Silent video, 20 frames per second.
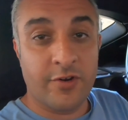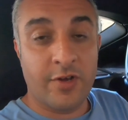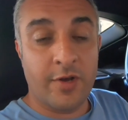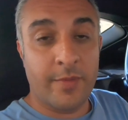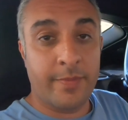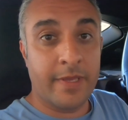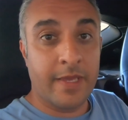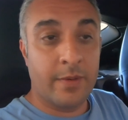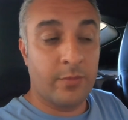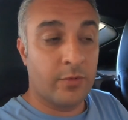
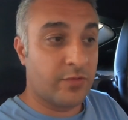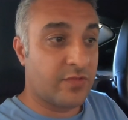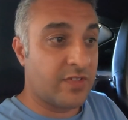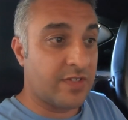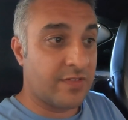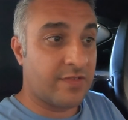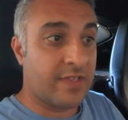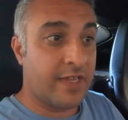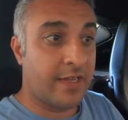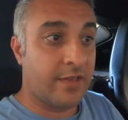RPM or
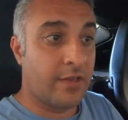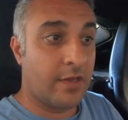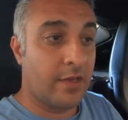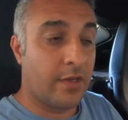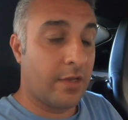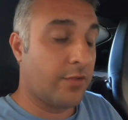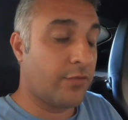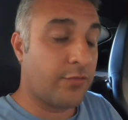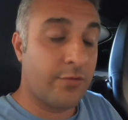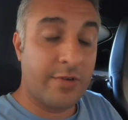
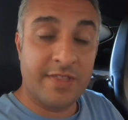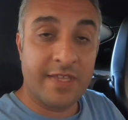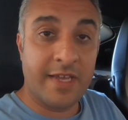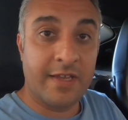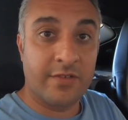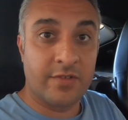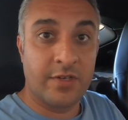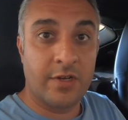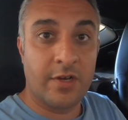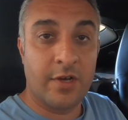
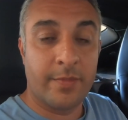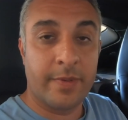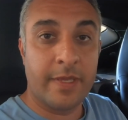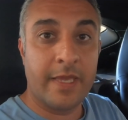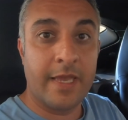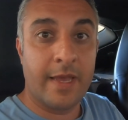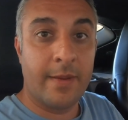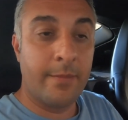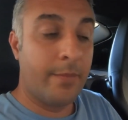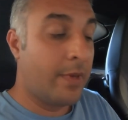3,000
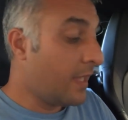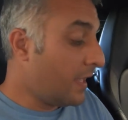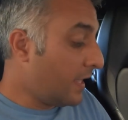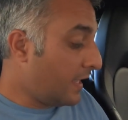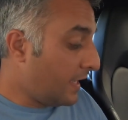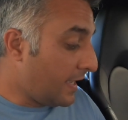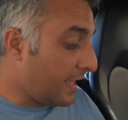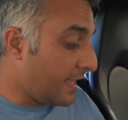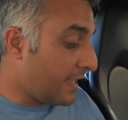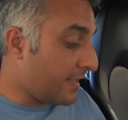RPM
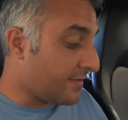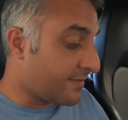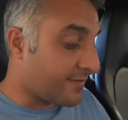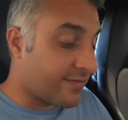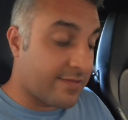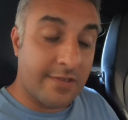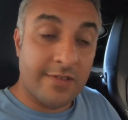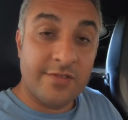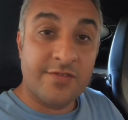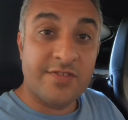
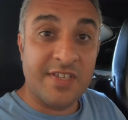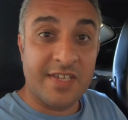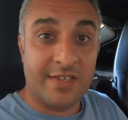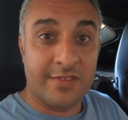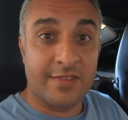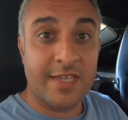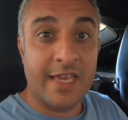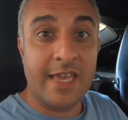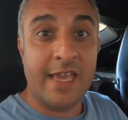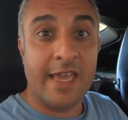is
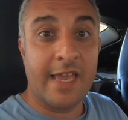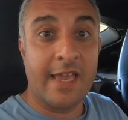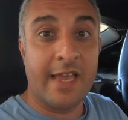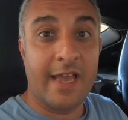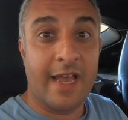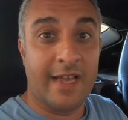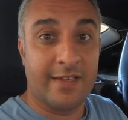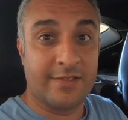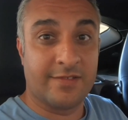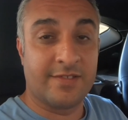6th gear
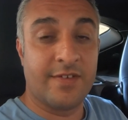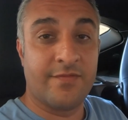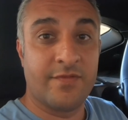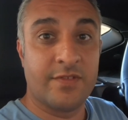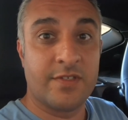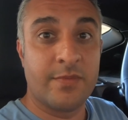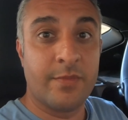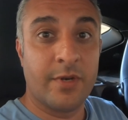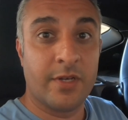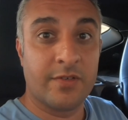at
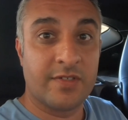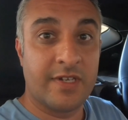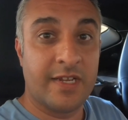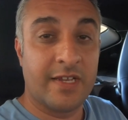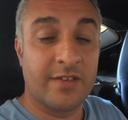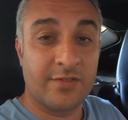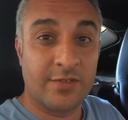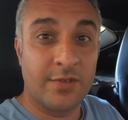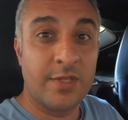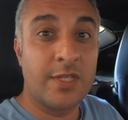70 miles an
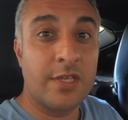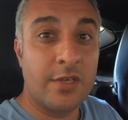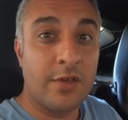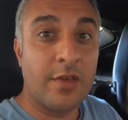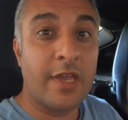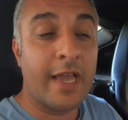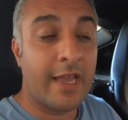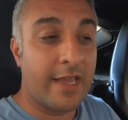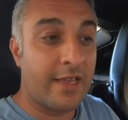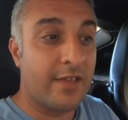hour. So in the
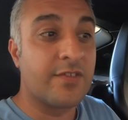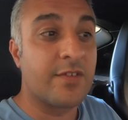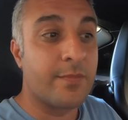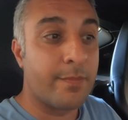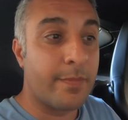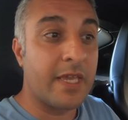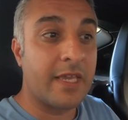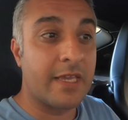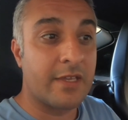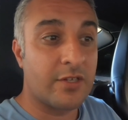UK it is a
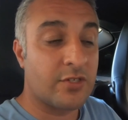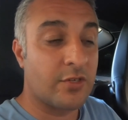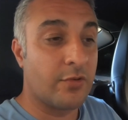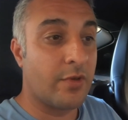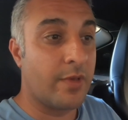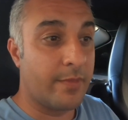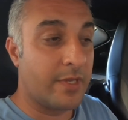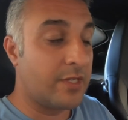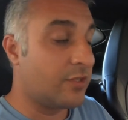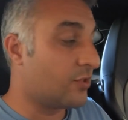big issue.
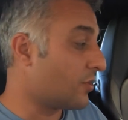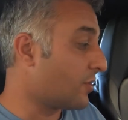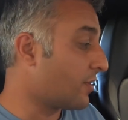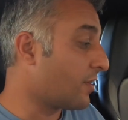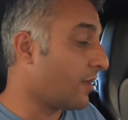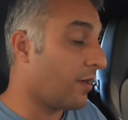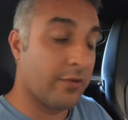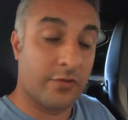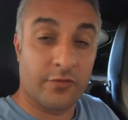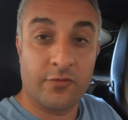It means you
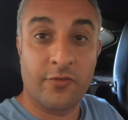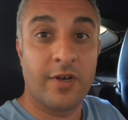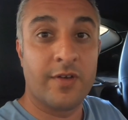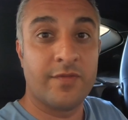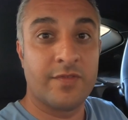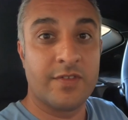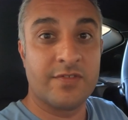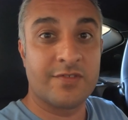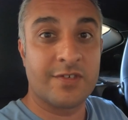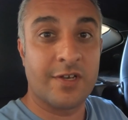can't drive
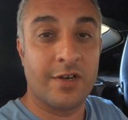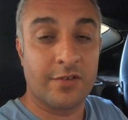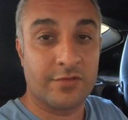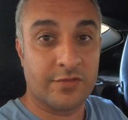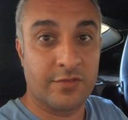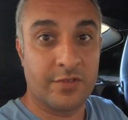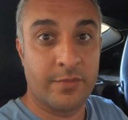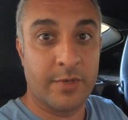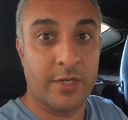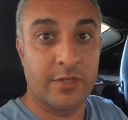these cars
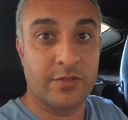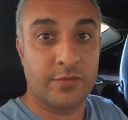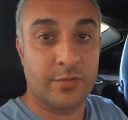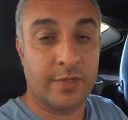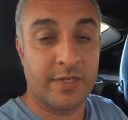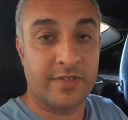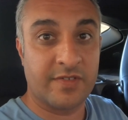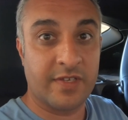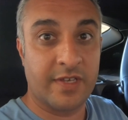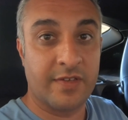on the
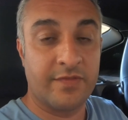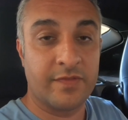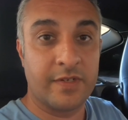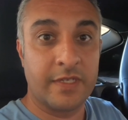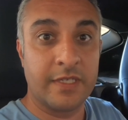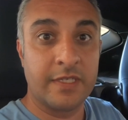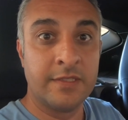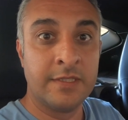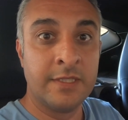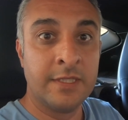motorway
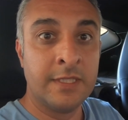safely.